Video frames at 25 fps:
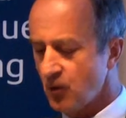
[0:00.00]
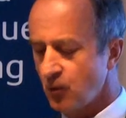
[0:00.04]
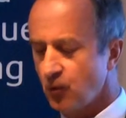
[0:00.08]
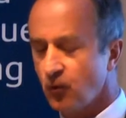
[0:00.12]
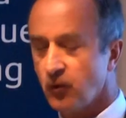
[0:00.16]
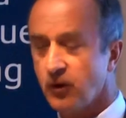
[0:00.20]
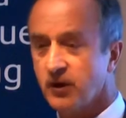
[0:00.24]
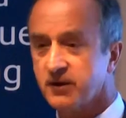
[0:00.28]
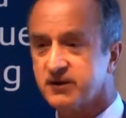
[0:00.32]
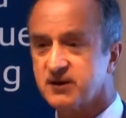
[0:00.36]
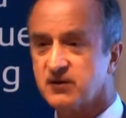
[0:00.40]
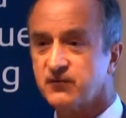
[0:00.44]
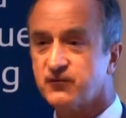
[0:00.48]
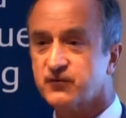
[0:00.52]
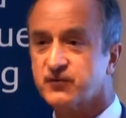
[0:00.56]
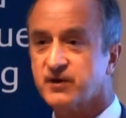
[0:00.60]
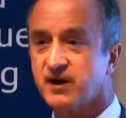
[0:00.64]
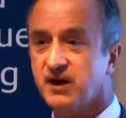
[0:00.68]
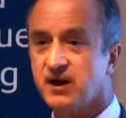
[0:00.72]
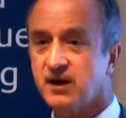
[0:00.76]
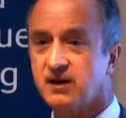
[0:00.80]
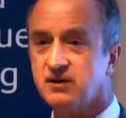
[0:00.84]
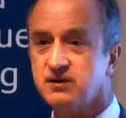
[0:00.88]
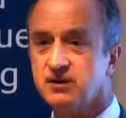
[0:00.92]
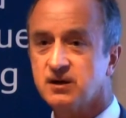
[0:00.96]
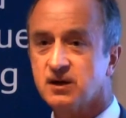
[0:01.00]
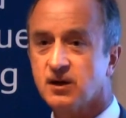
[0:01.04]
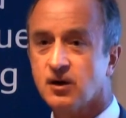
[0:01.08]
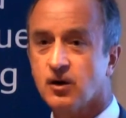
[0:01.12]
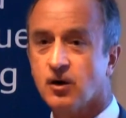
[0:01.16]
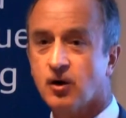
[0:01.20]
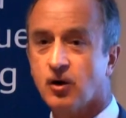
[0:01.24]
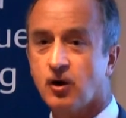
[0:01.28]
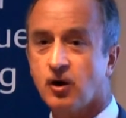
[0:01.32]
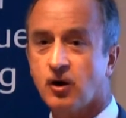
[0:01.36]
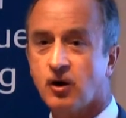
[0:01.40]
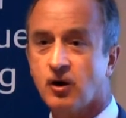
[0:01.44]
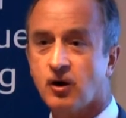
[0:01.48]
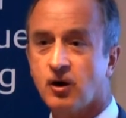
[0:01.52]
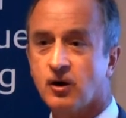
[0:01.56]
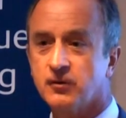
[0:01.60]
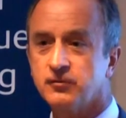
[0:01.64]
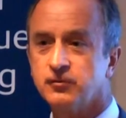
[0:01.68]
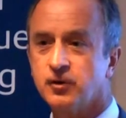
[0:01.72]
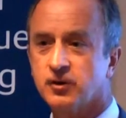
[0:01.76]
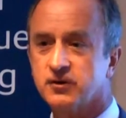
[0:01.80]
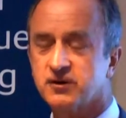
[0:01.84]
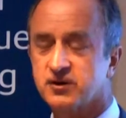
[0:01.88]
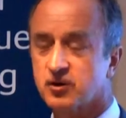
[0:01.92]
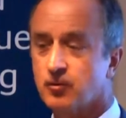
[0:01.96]
was afraid
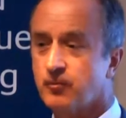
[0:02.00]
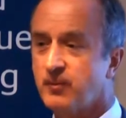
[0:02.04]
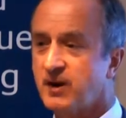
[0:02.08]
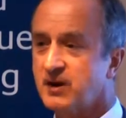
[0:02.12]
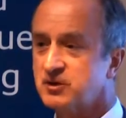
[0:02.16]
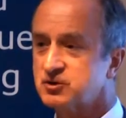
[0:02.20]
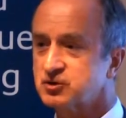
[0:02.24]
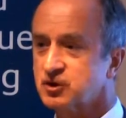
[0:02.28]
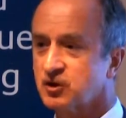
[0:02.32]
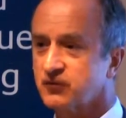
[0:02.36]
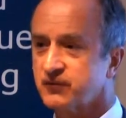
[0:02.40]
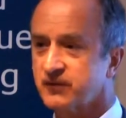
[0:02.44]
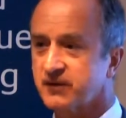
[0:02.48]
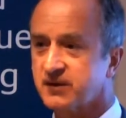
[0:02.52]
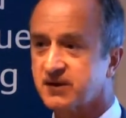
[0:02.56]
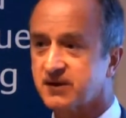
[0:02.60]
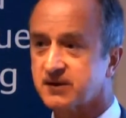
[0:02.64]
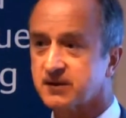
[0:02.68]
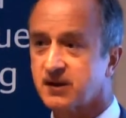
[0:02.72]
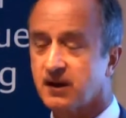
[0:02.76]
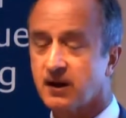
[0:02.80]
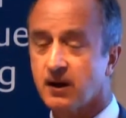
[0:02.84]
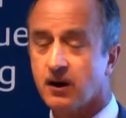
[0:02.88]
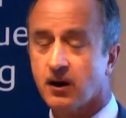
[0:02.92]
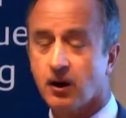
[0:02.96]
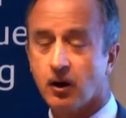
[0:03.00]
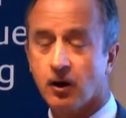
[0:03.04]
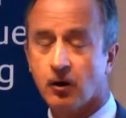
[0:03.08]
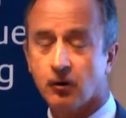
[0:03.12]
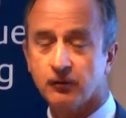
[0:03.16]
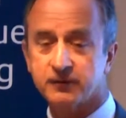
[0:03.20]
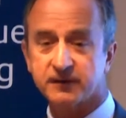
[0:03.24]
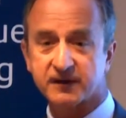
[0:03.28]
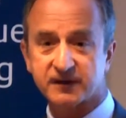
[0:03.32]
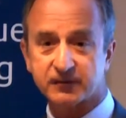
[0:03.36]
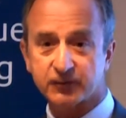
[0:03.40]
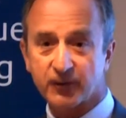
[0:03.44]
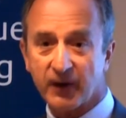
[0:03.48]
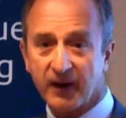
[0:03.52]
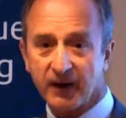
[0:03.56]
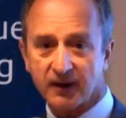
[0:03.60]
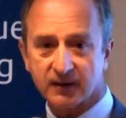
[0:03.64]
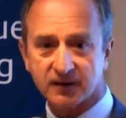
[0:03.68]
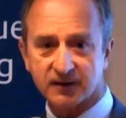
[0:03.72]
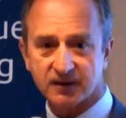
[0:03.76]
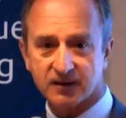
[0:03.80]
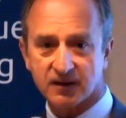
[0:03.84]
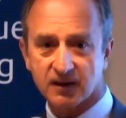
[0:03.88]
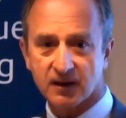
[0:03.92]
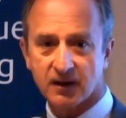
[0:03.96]
not so much of its own
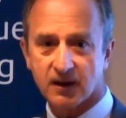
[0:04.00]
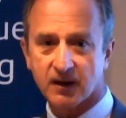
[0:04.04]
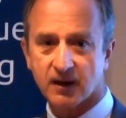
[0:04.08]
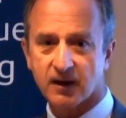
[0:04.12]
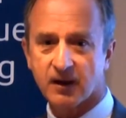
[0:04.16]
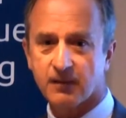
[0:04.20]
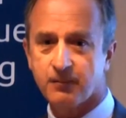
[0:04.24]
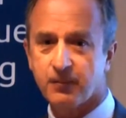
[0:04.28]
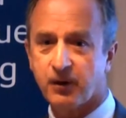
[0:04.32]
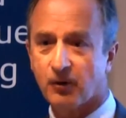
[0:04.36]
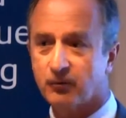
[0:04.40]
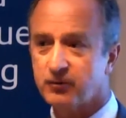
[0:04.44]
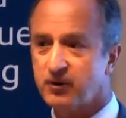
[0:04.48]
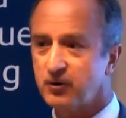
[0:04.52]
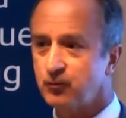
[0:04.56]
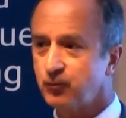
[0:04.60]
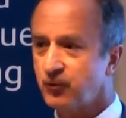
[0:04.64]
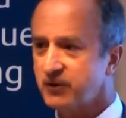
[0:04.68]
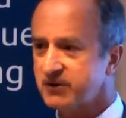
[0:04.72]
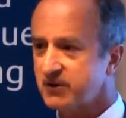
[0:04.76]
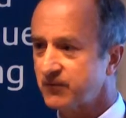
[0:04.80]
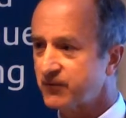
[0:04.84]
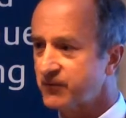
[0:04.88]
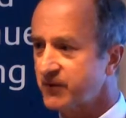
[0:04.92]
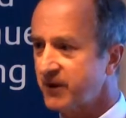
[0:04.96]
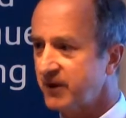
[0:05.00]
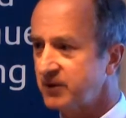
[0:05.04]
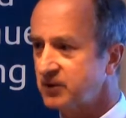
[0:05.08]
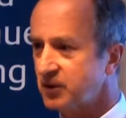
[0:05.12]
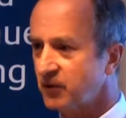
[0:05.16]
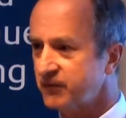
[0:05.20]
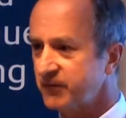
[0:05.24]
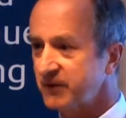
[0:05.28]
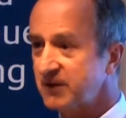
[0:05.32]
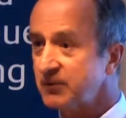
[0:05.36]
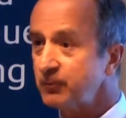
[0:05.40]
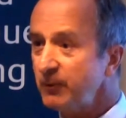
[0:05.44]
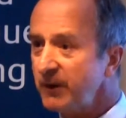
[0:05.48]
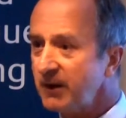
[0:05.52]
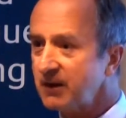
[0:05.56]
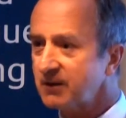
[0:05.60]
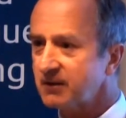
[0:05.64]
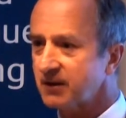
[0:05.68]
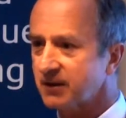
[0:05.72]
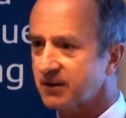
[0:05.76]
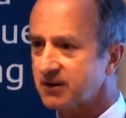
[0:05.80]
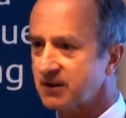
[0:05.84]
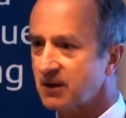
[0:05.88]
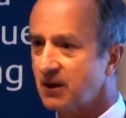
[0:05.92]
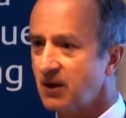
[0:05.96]
strengths. Poland was afraid of its
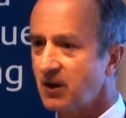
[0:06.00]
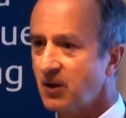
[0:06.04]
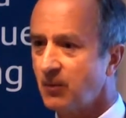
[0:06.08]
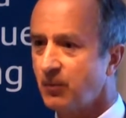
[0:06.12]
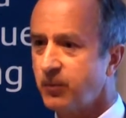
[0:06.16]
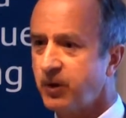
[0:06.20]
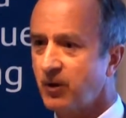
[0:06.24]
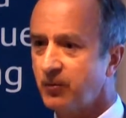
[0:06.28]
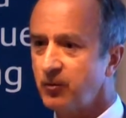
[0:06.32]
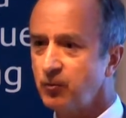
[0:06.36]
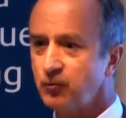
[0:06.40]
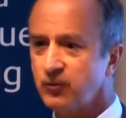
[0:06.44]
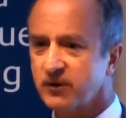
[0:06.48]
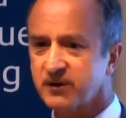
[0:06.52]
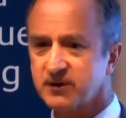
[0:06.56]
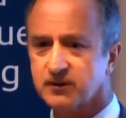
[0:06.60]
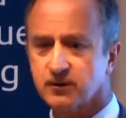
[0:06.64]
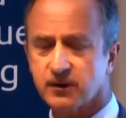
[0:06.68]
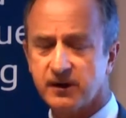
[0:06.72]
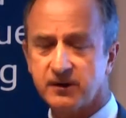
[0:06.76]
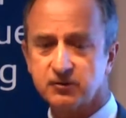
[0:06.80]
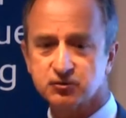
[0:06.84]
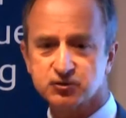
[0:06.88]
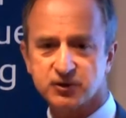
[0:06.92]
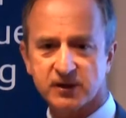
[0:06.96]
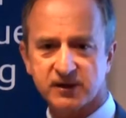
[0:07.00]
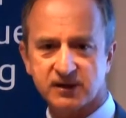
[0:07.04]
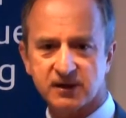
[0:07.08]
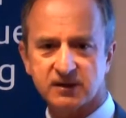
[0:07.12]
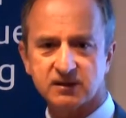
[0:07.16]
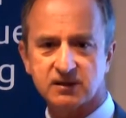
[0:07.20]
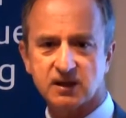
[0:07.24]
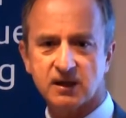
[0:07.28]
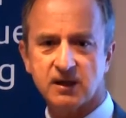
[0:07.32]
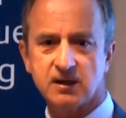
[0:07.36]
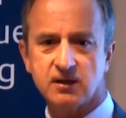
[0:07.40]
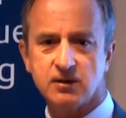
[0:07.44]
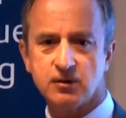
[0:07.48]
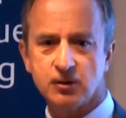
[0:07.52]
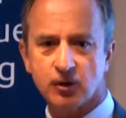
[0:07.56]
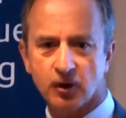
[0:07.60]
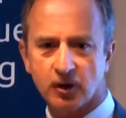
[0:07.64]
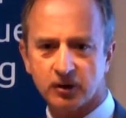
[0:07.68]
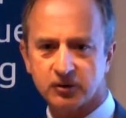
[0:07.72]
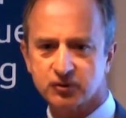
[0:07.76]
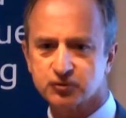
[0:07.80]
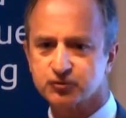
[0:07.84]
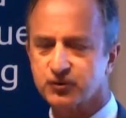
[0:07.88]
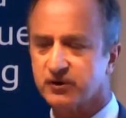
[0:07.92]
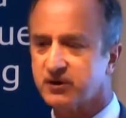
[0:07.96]
weakness. Poland was interested in
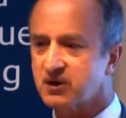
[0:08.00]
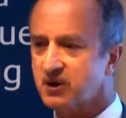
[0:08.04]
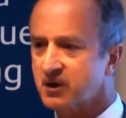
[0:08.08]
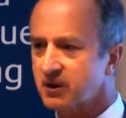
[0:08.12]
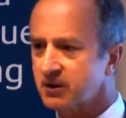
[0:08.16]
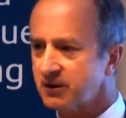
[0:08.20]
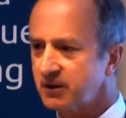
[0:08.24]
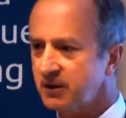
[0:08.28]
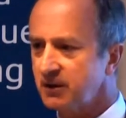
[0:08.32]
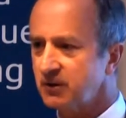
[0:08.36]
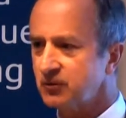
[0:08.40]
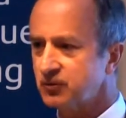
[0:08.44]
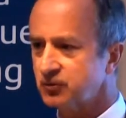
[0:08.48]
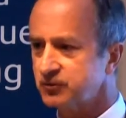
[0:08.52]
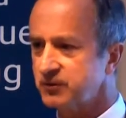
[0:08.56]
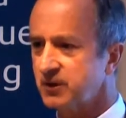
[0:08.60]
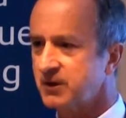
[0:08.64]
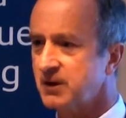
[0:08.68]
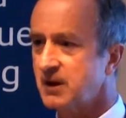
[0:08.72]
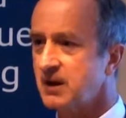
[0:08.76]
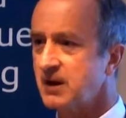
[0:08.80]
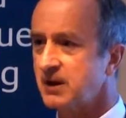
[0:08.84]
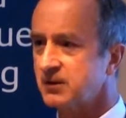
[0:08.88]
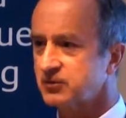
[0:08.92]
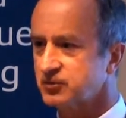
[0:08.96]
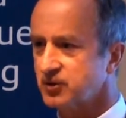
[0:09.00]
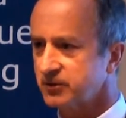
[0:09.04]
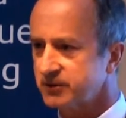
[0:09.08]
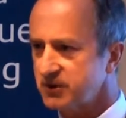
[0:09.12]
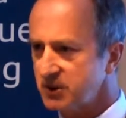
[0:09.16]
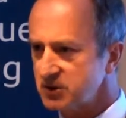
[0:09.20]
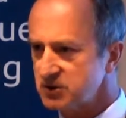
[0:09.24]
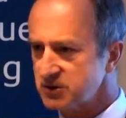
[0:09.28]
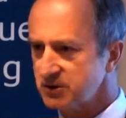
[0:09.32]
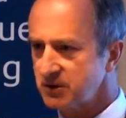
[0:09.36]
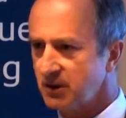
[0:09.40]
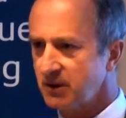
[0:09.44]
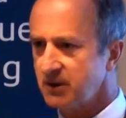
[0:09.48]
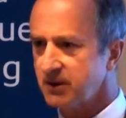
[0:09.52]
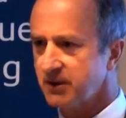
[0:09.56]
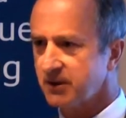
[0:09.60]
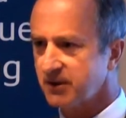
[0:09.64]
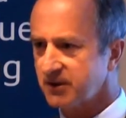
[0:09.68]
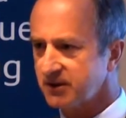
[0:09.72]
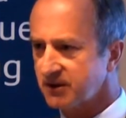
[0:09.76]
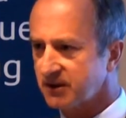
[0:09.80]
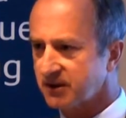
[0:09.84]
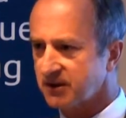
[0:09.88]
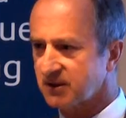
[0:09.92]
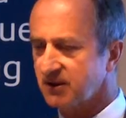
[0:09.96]
not returning to the traditional
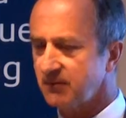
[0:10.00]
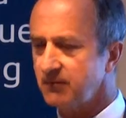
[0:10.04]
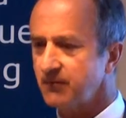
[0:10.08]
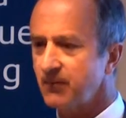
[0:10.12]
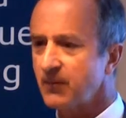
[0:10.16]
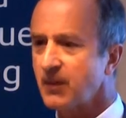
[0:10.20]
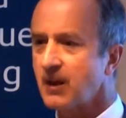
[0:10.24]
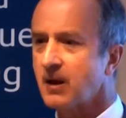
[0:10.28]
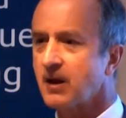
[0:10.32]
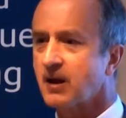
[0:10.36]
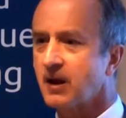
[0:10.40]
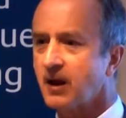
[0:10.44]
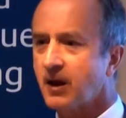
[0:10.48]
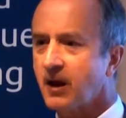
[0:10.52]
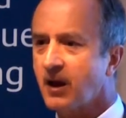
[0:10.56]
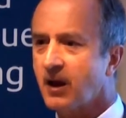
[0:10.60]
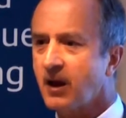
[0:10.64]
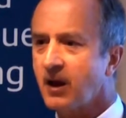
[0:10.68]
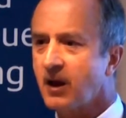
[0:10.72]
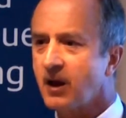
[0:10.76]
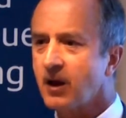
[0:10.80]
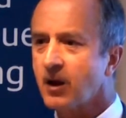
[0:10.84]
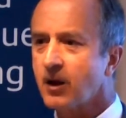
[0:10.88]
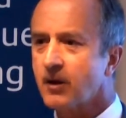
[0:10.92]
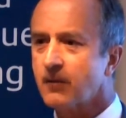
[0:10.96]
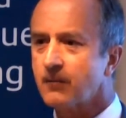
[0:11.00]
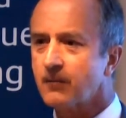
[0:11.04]
system and